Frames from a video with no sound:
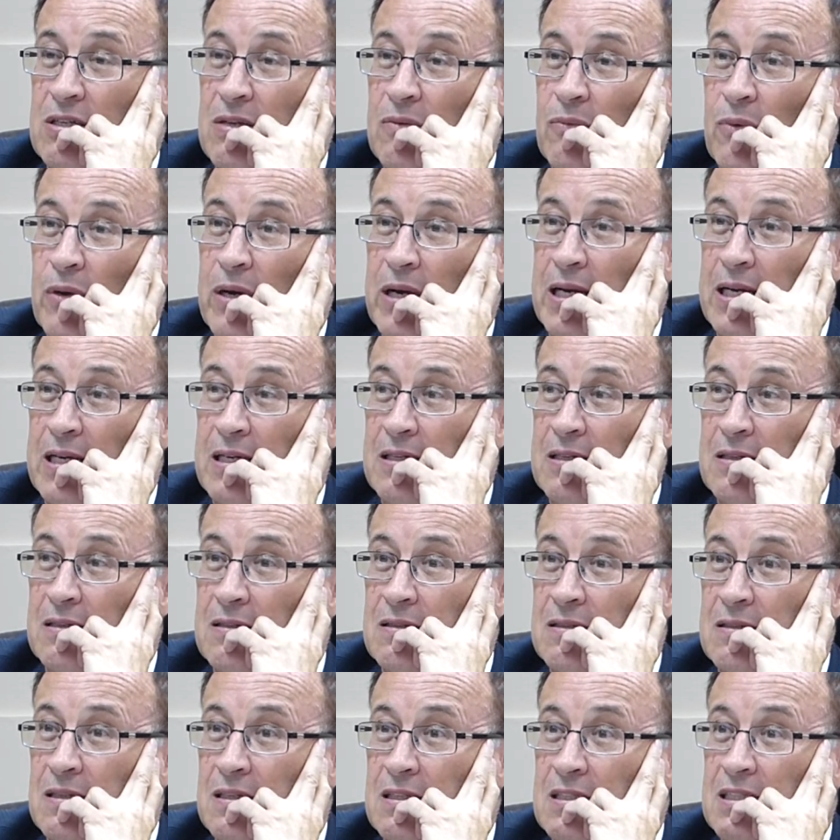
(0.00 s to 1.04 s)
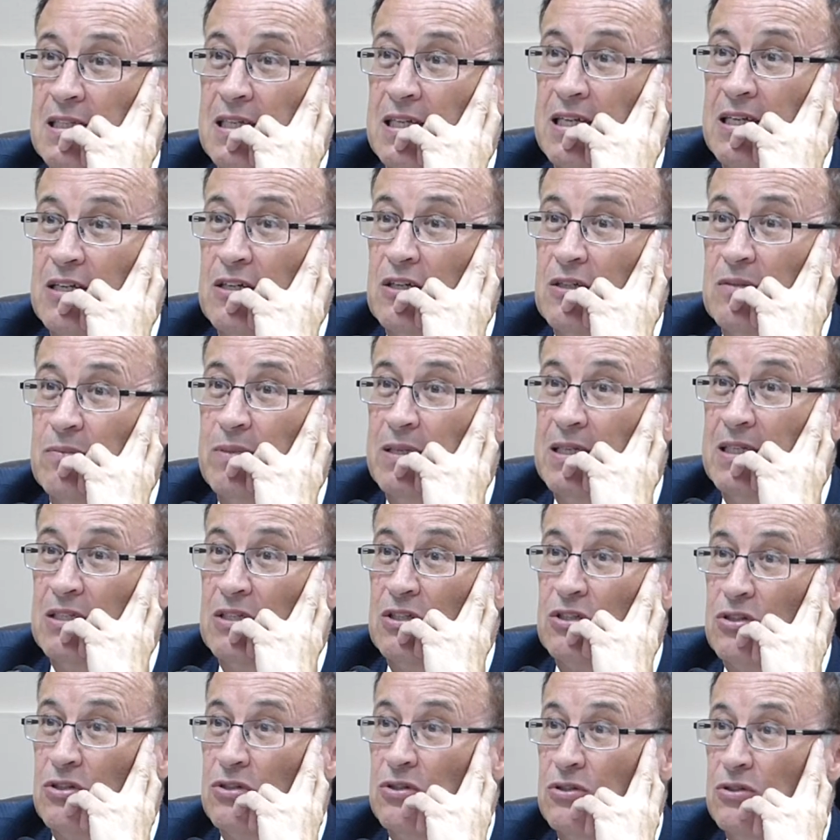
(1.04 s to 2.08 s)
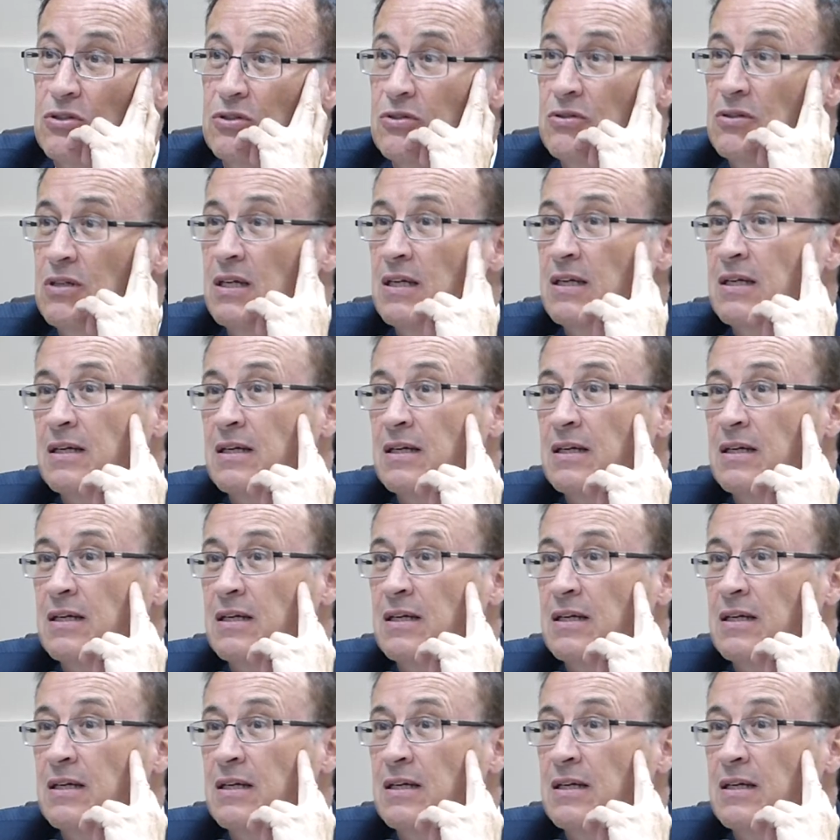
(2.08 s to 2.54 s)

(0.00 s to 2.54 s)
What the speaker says: where the city could be sued